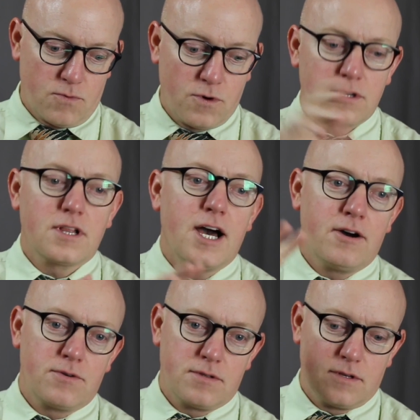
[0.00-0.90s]
the word
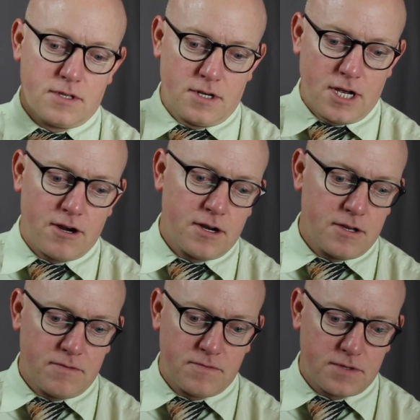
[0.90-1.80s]
cloud or the
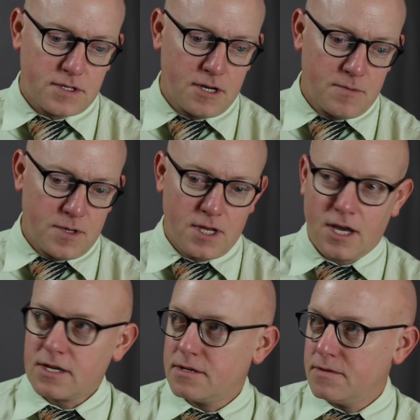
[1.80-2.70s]
narratives, and then
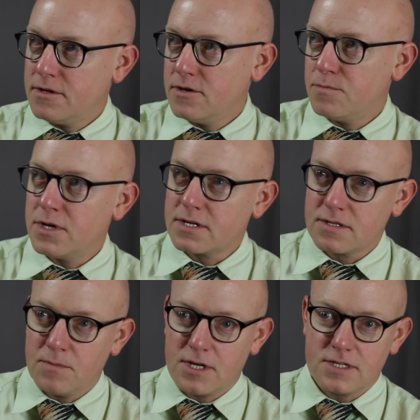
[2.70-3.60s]
I can, pick
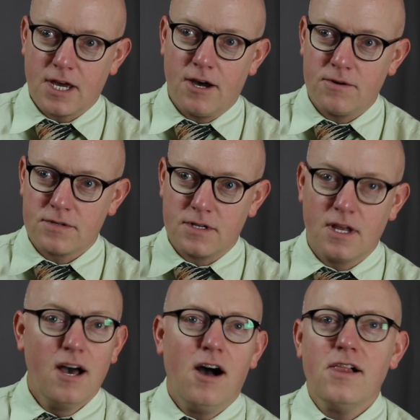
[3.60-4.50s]
somebody's out,
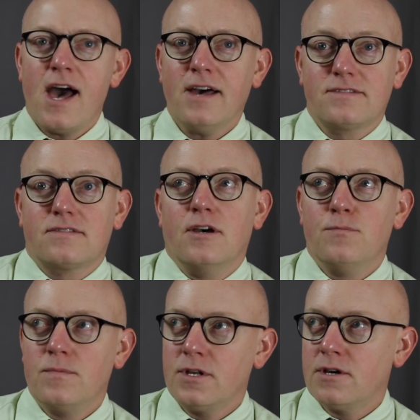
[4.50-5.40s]
and I'll ask
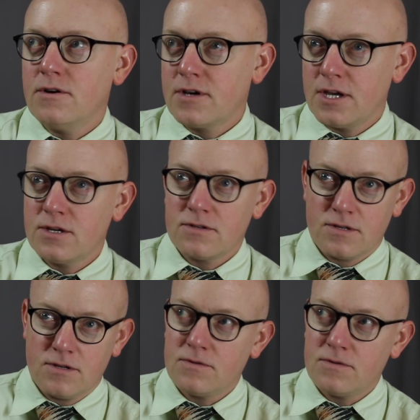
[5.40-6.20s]
them, okay,